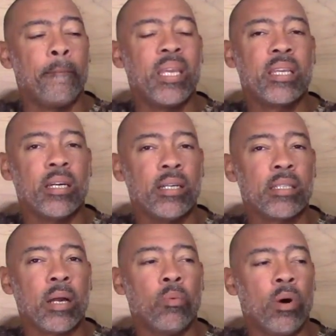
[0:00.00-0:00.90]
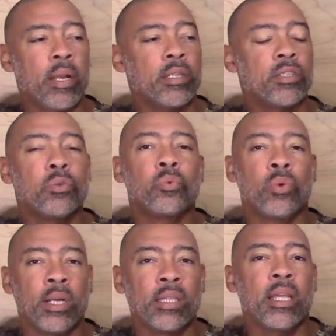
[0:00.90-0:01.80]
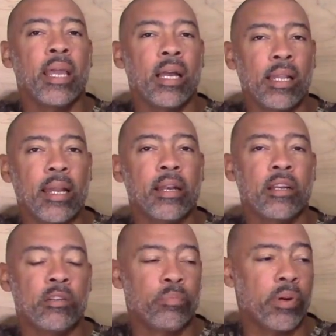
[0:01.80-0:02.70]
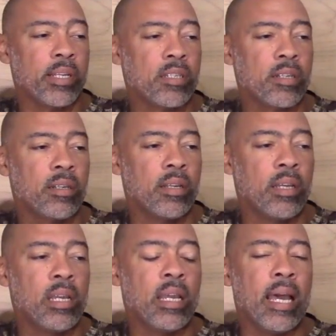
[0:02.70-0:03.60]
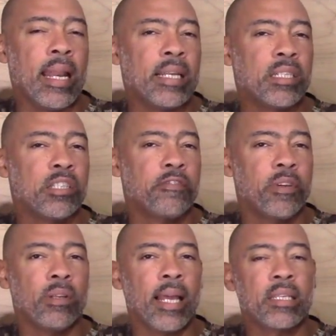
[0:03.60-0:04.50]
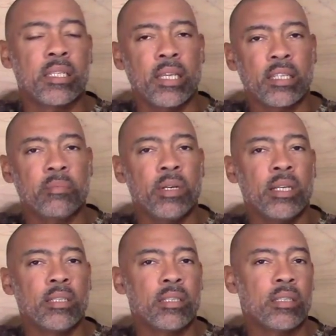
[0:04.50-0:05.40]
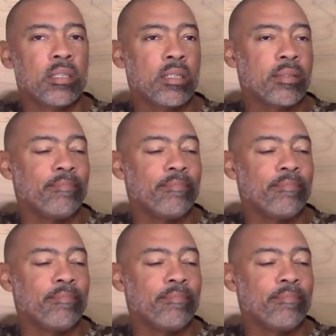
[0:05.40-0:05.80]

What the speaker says: because I wanted to run the hell out of the compressor. And I just feel like 6 months,